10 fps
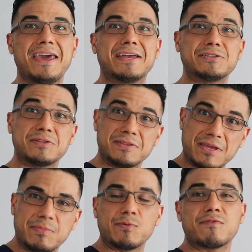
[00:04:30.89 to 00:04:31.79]
and
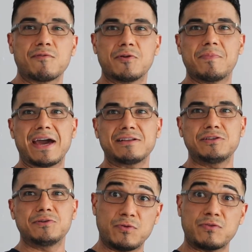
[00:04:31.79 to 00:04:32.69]
can be referred back
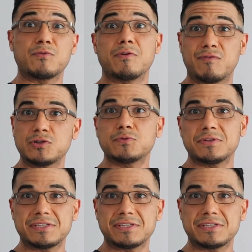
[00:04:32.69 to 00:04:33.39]
to through a virtual